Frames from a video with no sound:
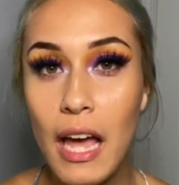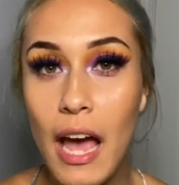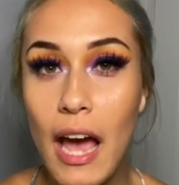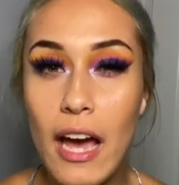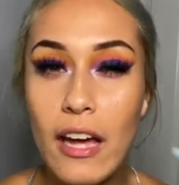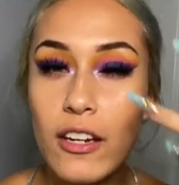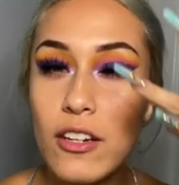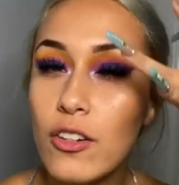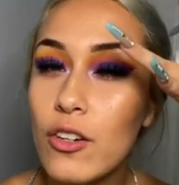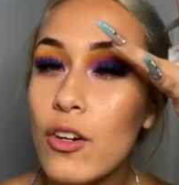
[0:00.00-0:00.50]

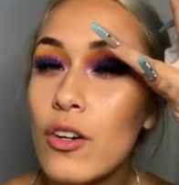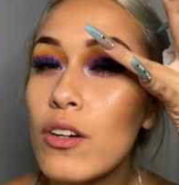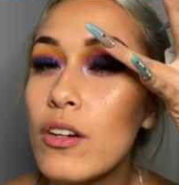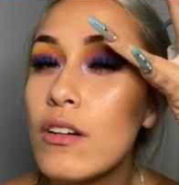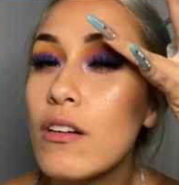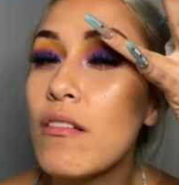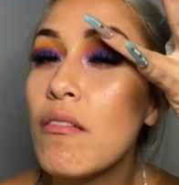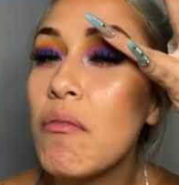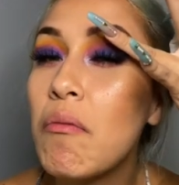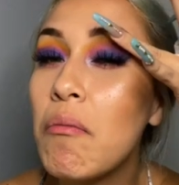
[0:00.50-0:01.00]
and you go
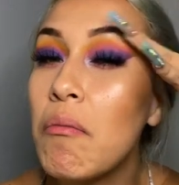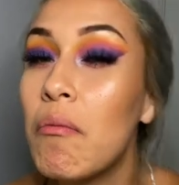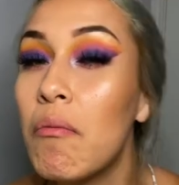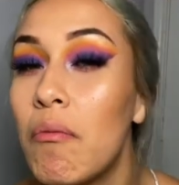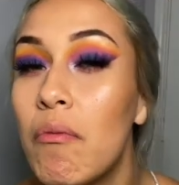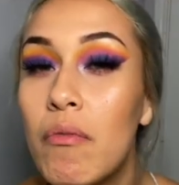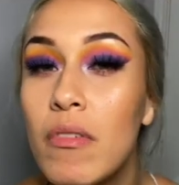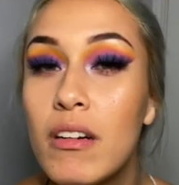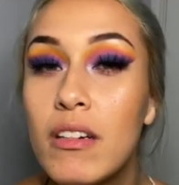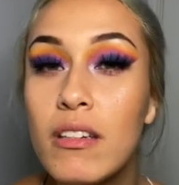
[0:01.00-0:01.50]

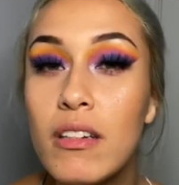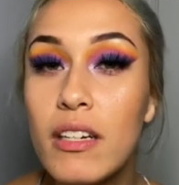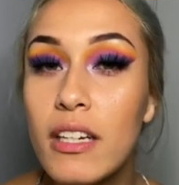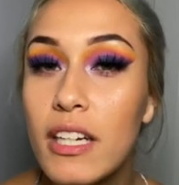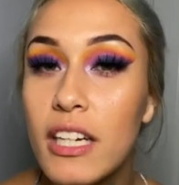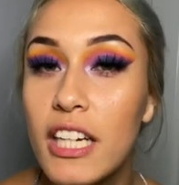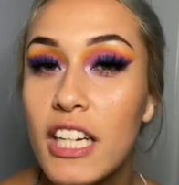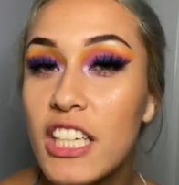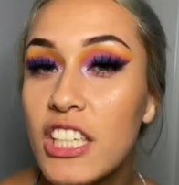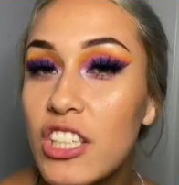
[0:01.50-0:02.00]

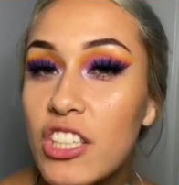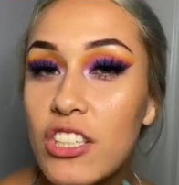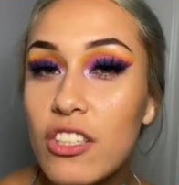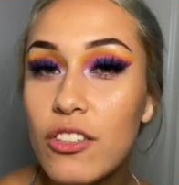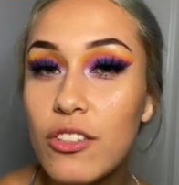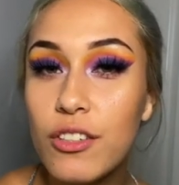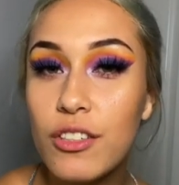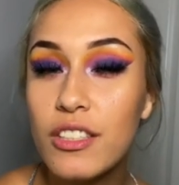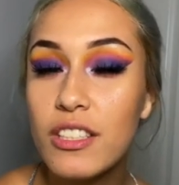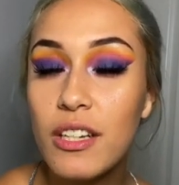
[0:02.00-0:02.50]
to itch
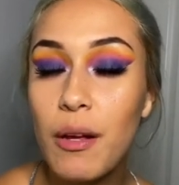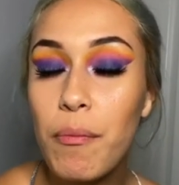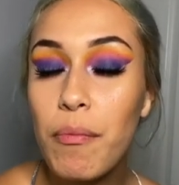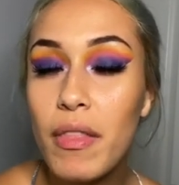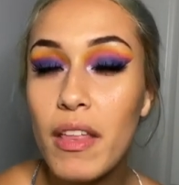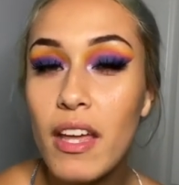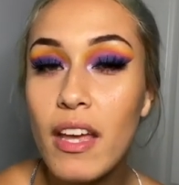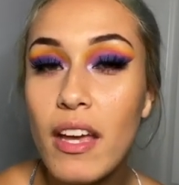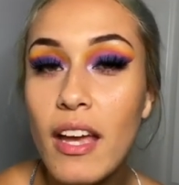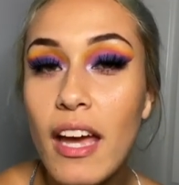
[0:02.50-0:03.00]
or
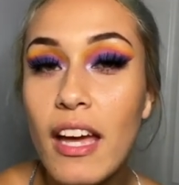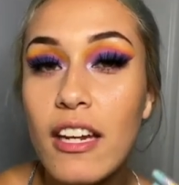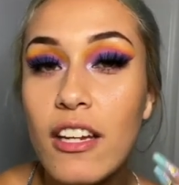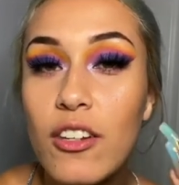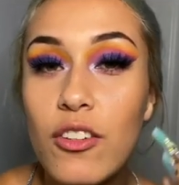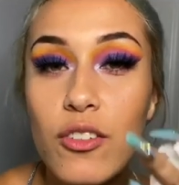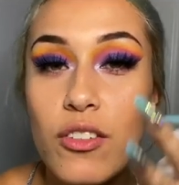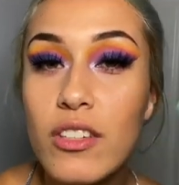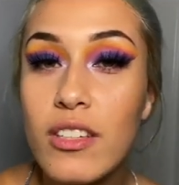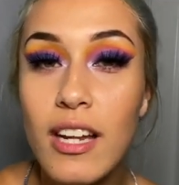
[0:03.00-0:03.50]
something and
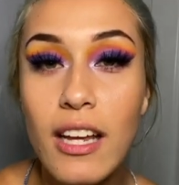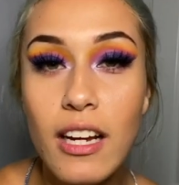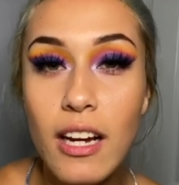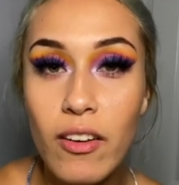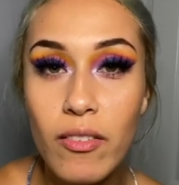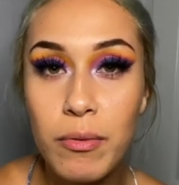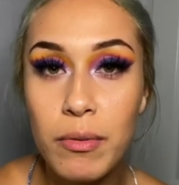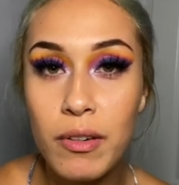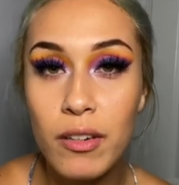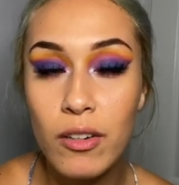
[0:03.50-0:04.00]
you take
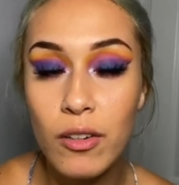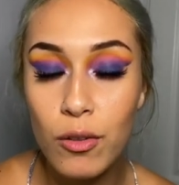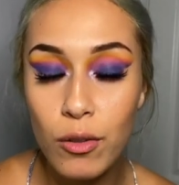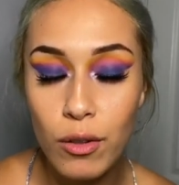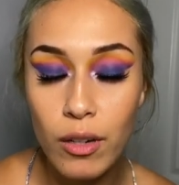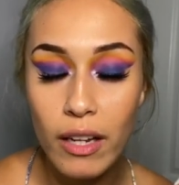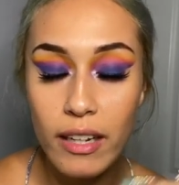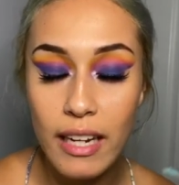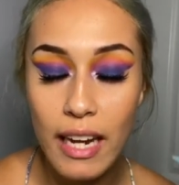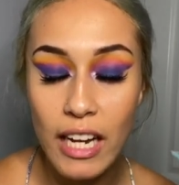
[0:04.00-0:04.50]
off
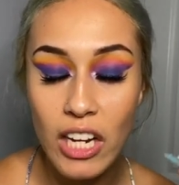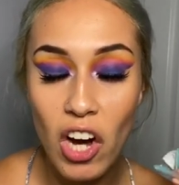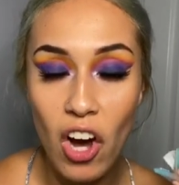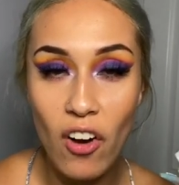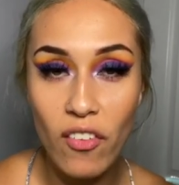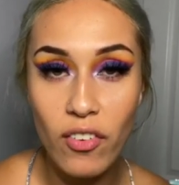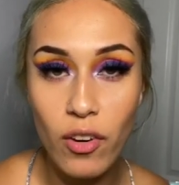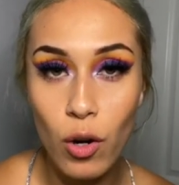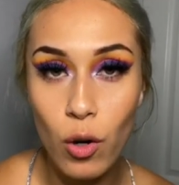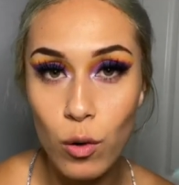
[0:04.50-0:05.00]

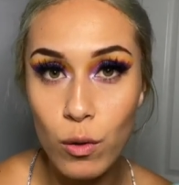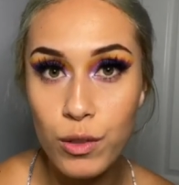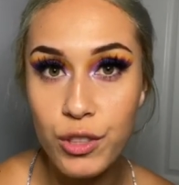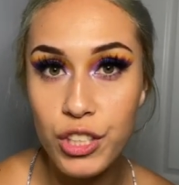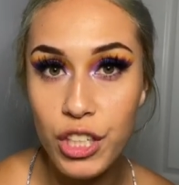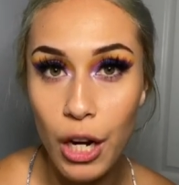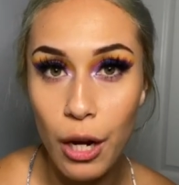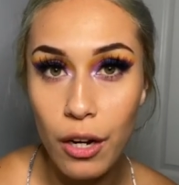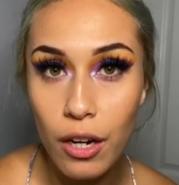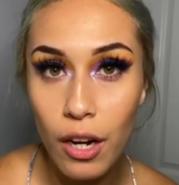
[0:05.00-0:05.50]
a whole
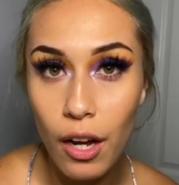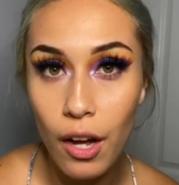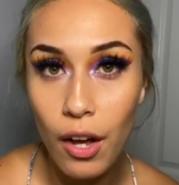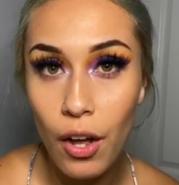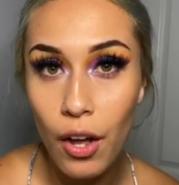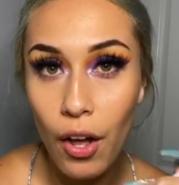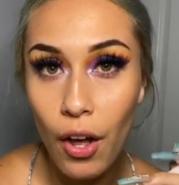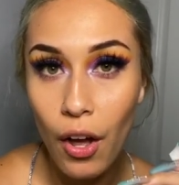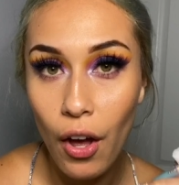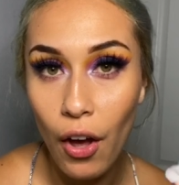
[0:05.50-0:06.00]
chunk
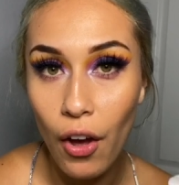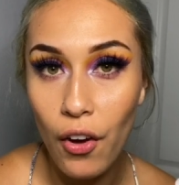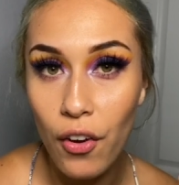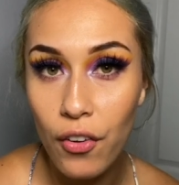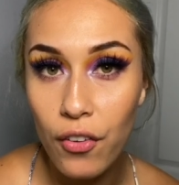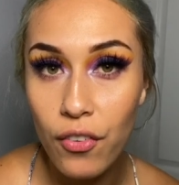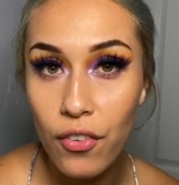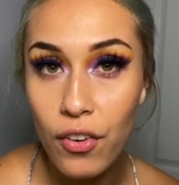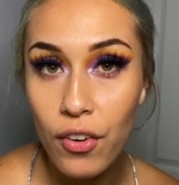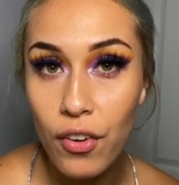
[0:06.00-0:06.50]
of